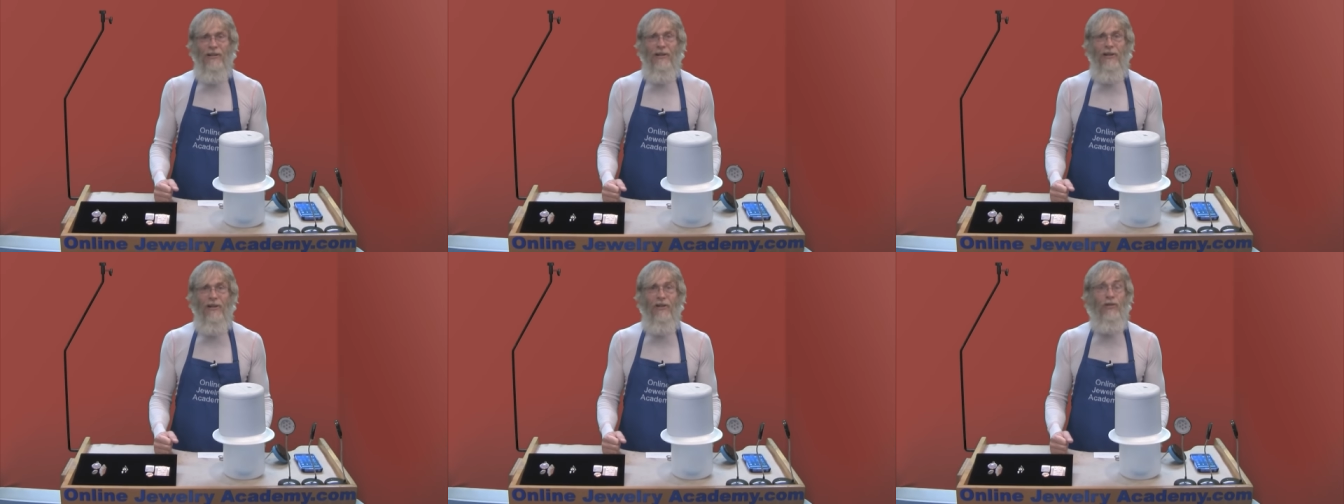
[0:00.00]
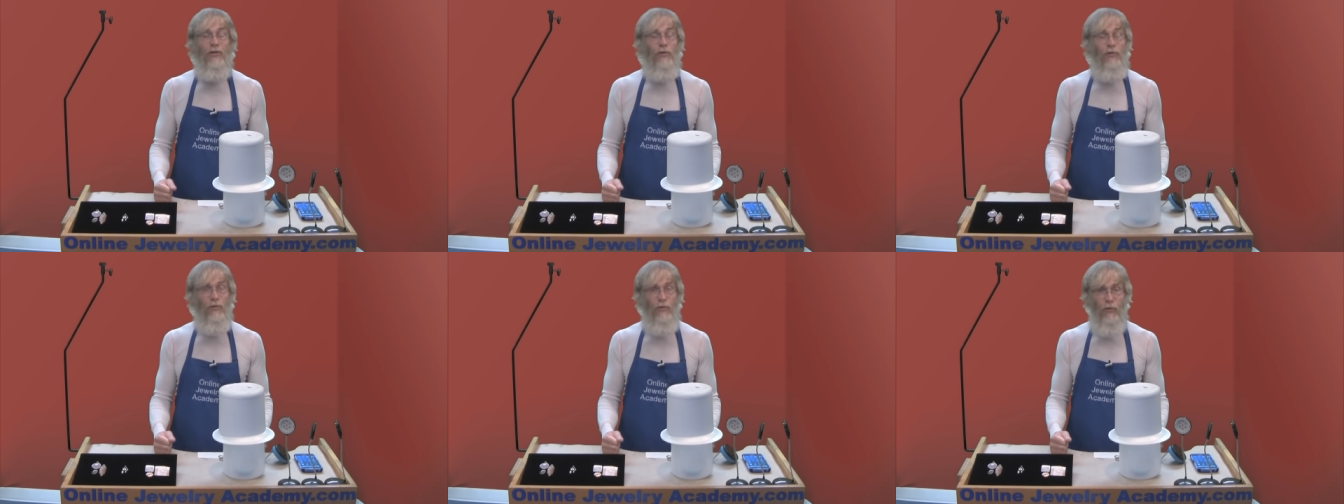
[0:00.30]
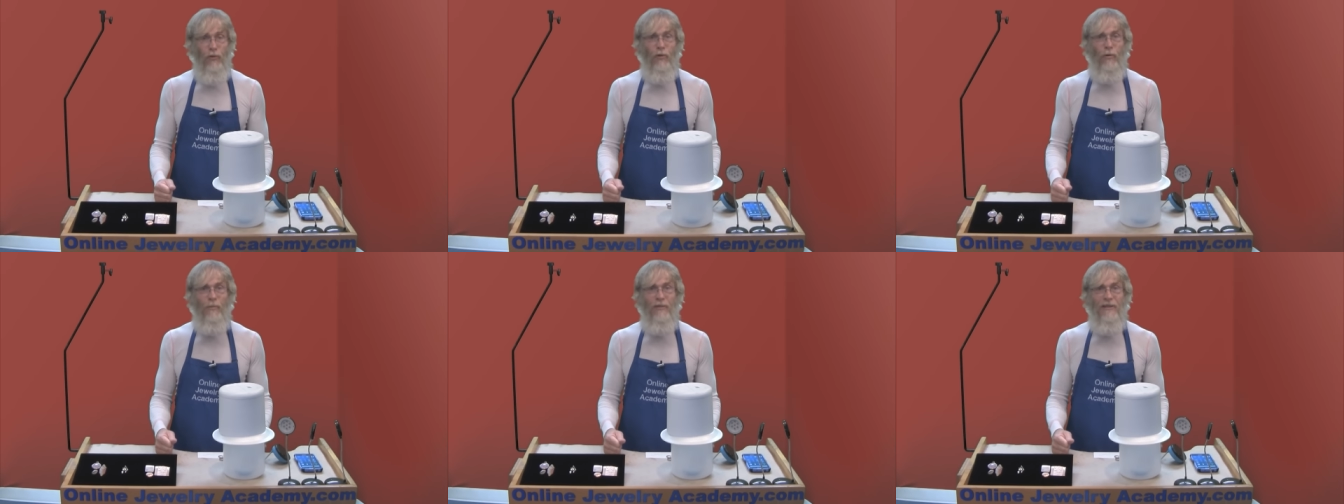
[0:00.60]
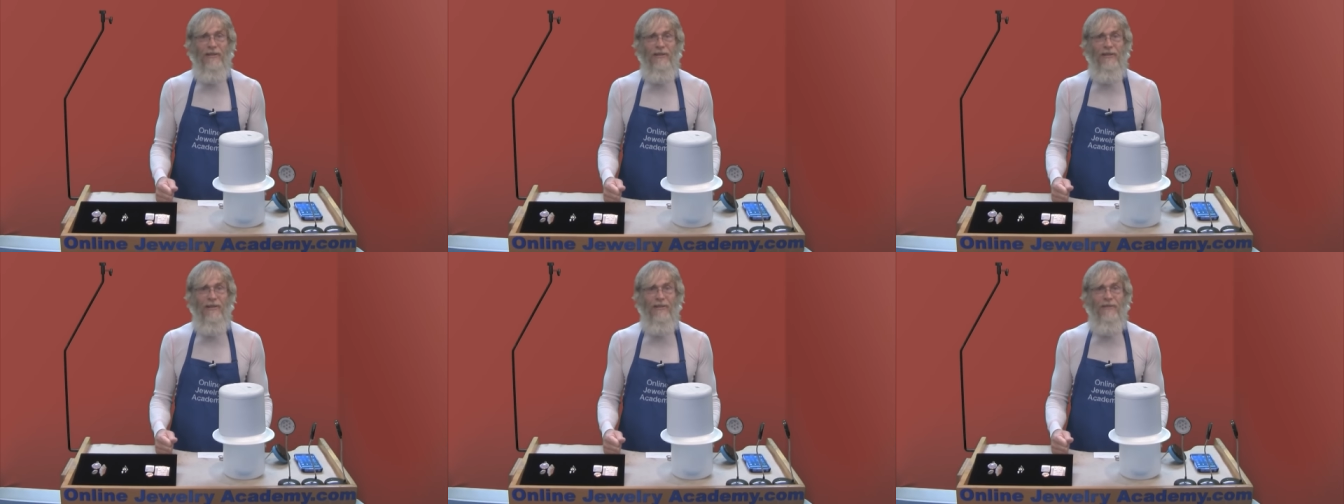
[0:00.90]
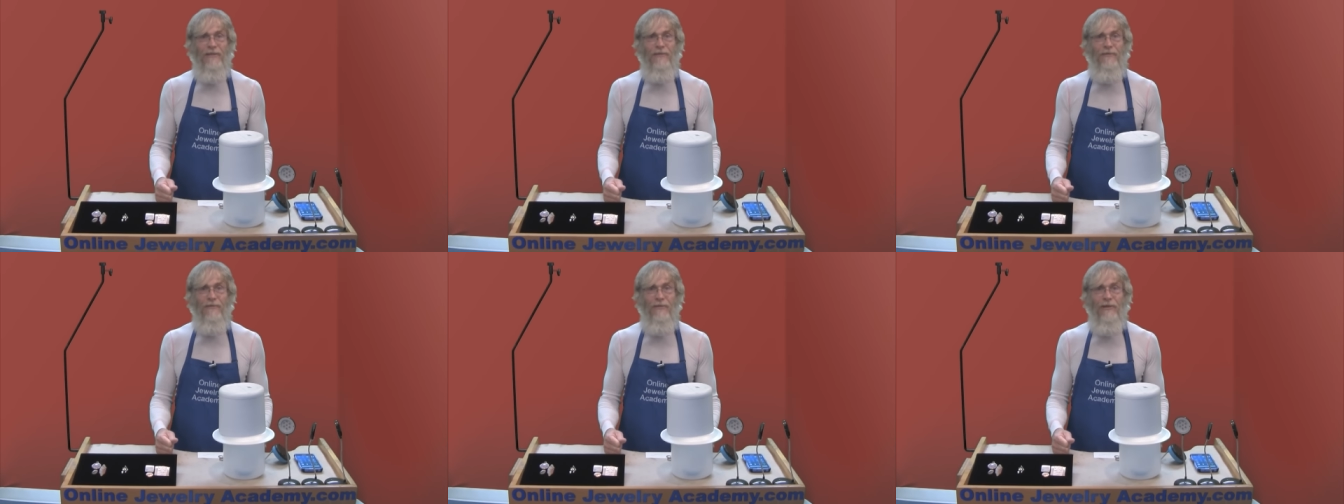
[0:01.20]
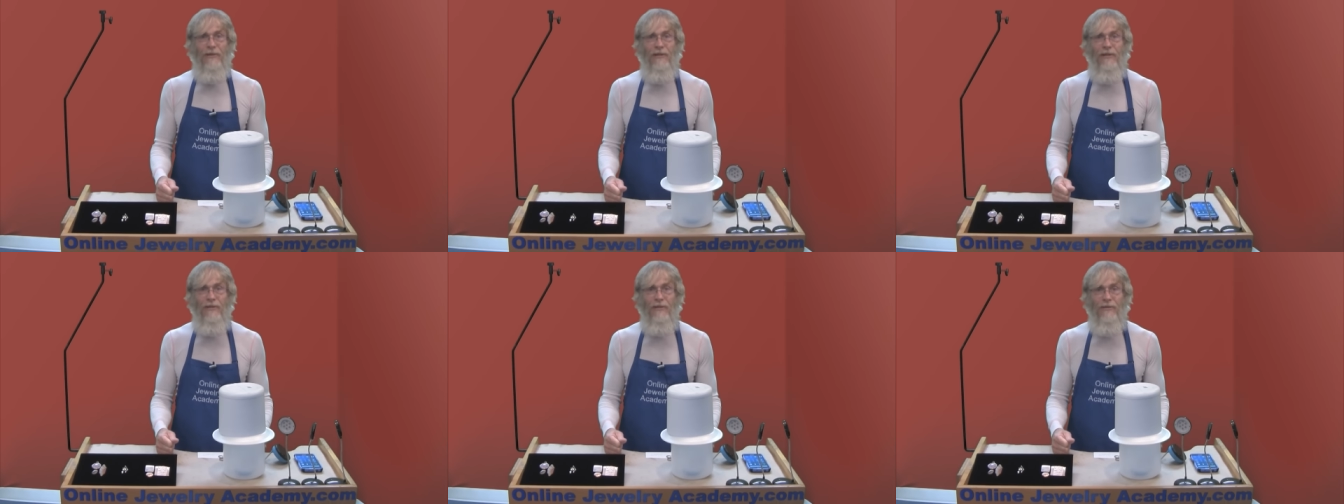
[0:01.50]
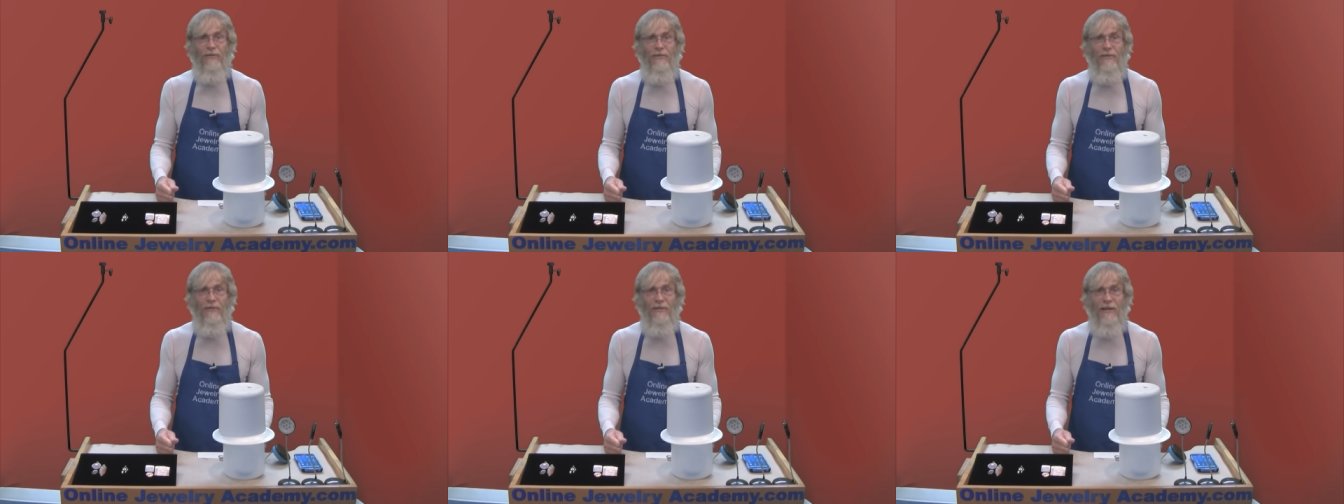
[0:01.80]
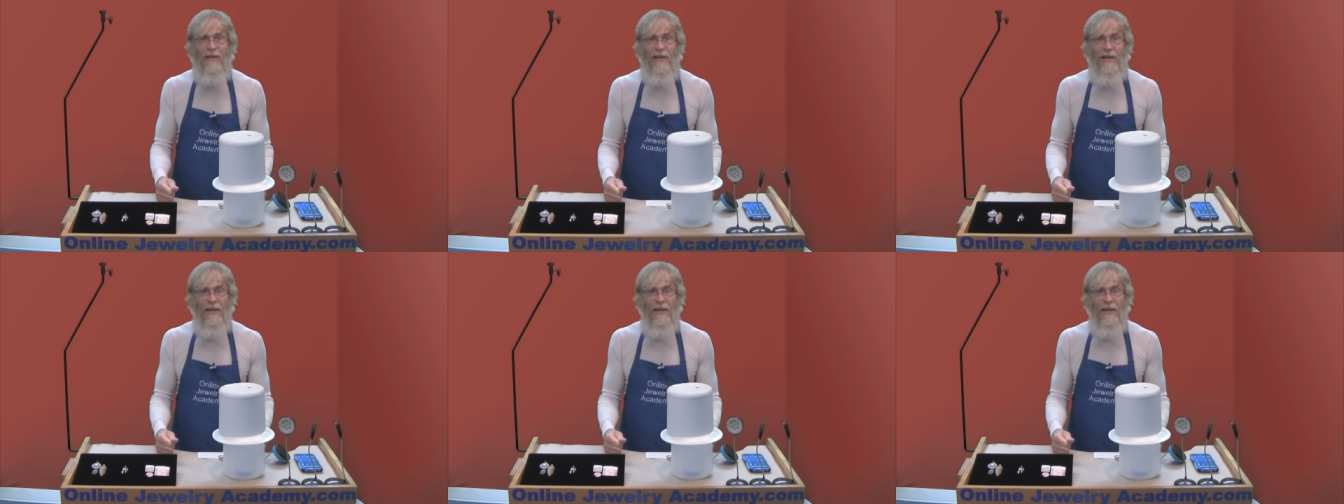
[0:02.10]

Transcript: Ahr., who normally does the videos.